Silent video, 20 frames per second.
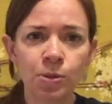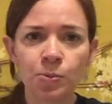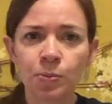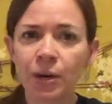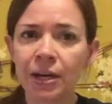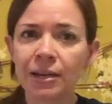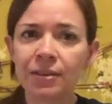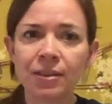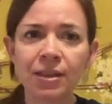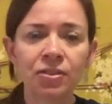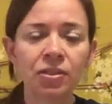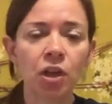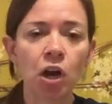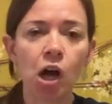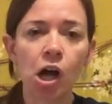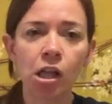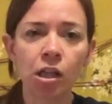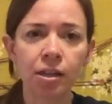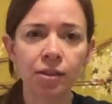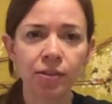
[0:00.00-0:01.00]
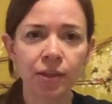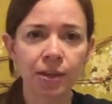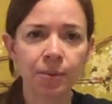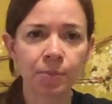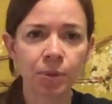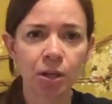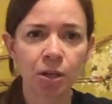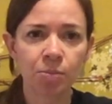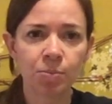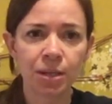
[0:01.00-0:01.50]
but I think that all of them
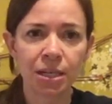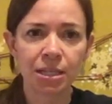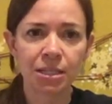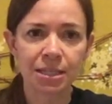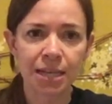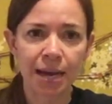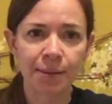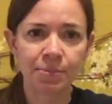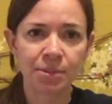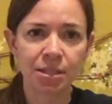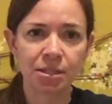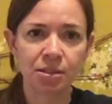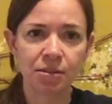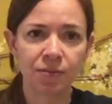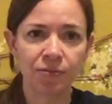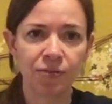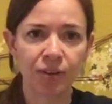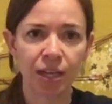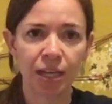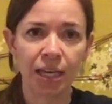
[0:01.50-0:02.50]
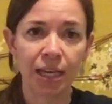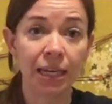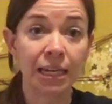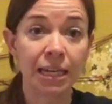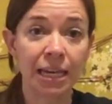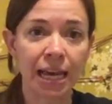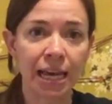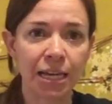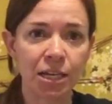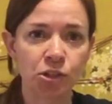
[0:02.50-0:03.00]
could be adapted to fit
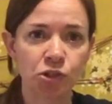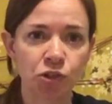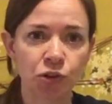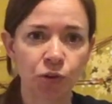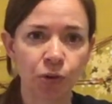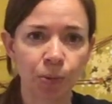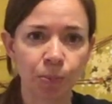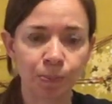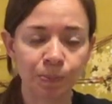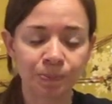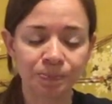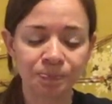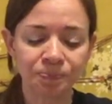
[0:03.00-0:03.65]
any age group,